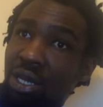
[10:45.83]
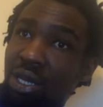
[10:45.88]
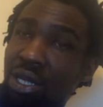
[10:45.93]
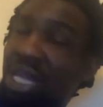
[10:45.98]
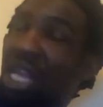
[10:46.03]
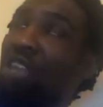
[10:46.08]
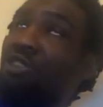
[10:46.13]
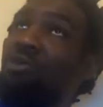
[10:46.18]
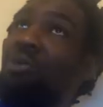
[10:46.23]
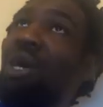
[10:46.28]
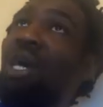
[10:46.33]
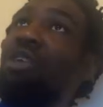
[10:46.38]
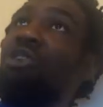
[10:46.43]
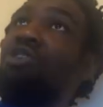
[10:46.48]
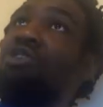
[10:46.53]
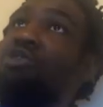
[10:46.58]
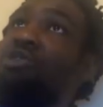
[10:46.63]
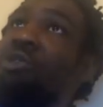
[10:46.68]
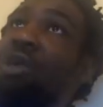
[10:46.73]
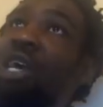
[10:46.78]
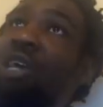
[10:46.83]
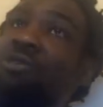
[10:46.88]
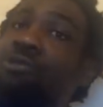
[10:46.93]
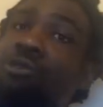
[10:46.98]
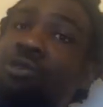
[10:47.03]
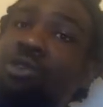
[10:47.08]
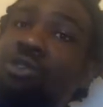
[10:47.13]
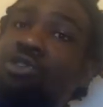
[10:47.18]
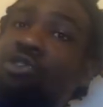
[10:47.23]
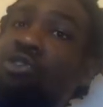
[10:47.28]
That's why the
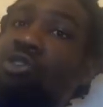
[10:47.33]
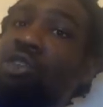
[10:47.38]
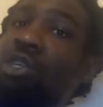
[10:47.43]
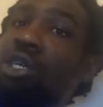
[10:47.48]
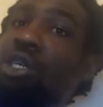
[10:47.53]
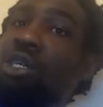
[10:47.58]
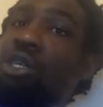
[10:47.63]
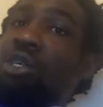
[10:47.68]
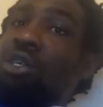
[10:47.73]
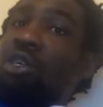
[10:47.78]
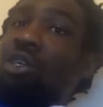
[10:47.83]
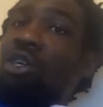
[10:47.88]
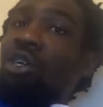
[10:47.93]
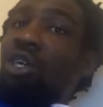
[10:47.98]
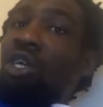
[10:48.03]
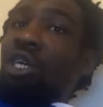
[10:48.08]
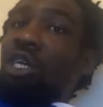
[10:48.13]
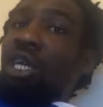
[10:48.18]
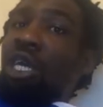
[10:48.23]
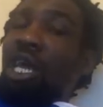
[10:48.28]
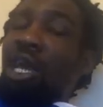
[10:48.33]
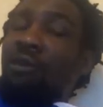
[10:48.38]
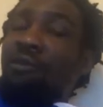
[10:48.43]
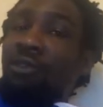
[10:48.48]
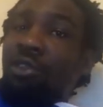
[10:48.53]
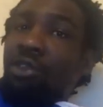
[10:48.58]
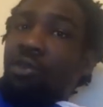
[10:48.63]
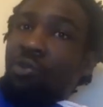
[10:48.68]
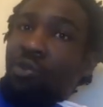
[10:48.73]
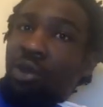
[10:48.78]
transfer to the
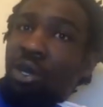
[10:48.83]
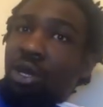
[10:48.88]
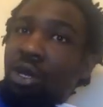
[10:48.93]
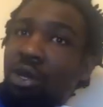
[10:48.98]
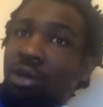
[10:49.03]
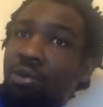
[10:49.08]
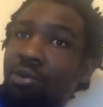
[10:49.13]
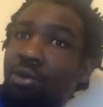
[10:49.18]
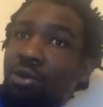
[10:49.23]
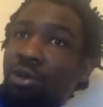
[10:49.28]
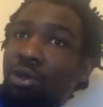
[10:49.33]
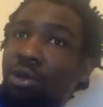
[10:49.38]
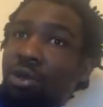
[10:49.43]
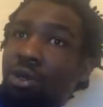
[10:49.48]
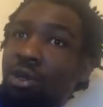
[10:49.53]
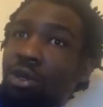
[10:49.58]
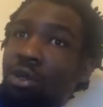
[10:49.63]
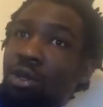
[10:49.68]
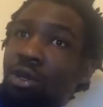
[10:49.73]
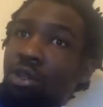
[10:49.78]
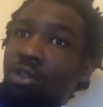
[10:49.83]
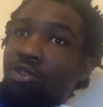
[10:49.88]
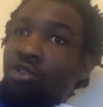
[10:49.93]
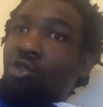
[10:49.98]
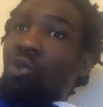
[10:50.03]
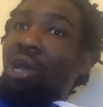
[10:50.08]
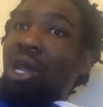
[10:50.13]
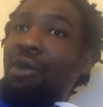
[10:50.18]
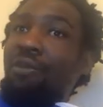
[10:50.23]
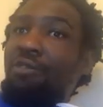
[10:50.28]
heavenly realm,
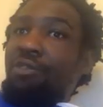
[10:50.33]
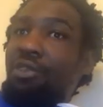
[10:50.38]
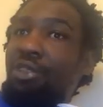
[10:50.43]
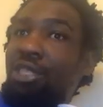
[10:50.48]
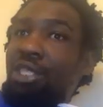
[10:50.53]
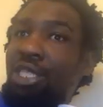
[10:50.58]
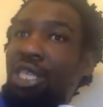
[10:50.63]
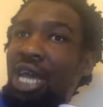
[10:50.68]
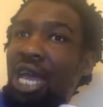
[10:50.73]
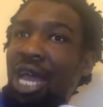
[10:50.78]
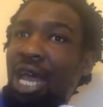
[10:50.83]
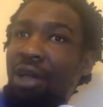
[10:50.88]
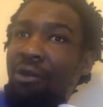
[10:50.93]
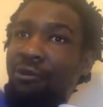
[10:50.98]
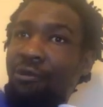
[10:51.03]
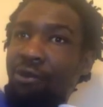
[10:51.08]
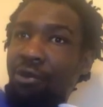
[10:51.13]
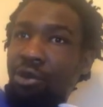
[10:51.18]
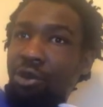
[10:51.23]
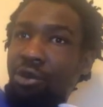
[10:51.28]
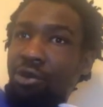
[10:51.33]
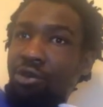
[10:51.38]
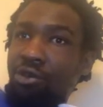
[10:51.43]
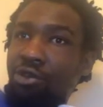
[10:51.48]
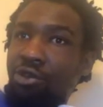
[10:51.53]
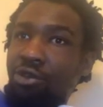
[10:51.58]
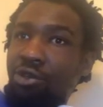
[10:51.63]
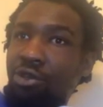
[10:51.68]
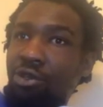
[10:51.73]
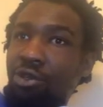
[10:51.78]
you have to die first
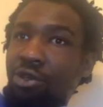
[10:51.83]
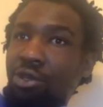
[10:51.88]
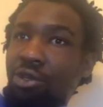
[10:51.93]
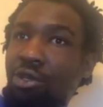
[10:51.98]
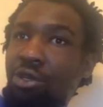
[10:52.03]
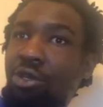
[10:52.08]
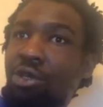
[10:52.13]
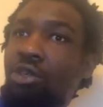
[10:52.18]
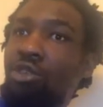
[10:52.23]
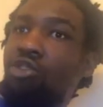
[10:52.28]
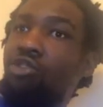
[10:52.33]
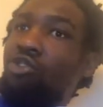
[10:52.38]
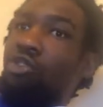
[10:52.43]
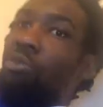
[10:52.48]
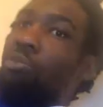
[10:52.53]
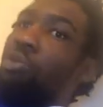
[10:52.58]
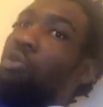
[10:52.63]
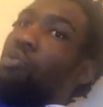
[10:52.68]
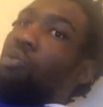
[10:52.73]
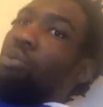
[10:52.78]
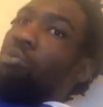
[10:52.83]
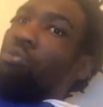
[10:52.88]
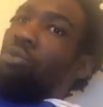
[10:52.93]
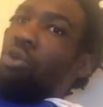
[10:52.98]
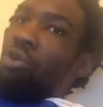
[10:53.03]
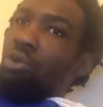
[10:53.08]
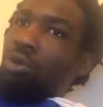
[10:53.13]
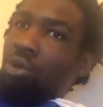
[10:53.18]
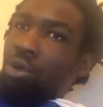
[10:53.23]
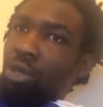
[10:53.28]
to be
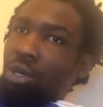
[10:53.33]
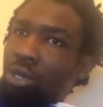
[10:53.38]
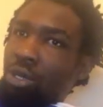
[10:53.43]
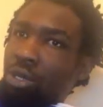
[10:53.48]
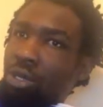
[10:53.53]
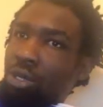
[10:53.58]
reborn.